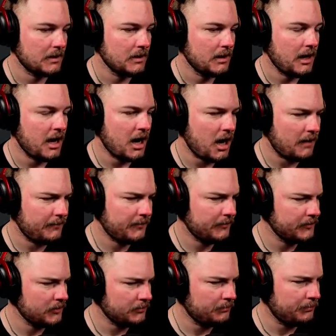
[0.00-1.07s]
Half of your
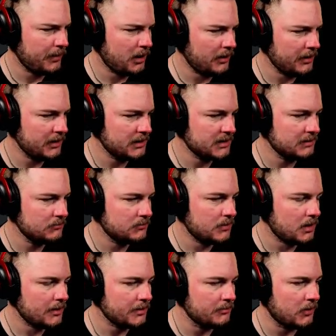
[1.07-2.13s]
body is in
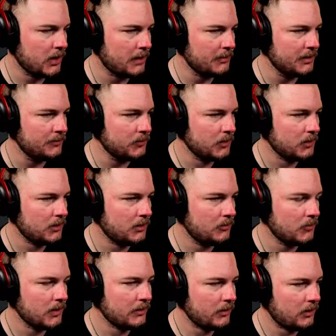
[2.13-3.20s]
water, Mohammed.
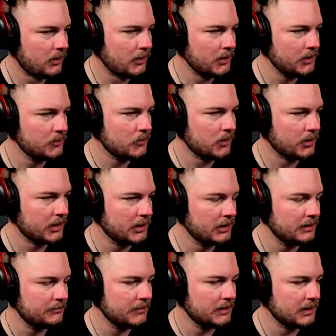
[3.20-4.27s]
Where are you working?
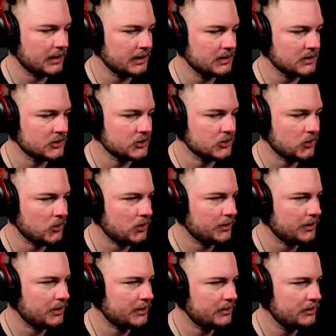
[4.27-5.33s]
Like in the
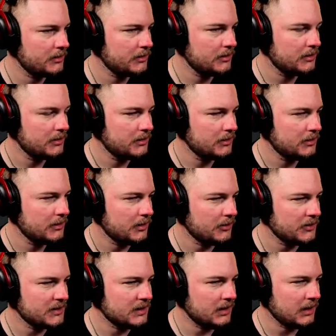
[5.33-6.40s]
sauna? Are you
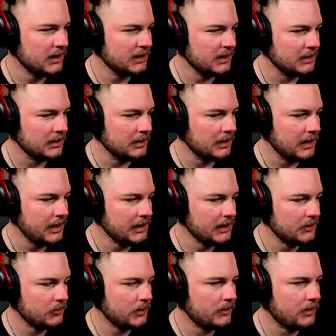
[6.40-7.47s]
sitting in the lake?
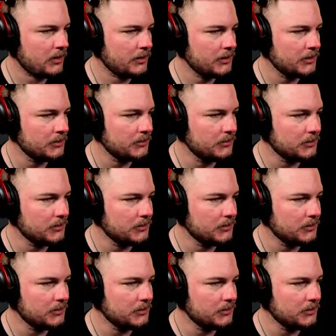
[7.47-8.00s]
Where are you?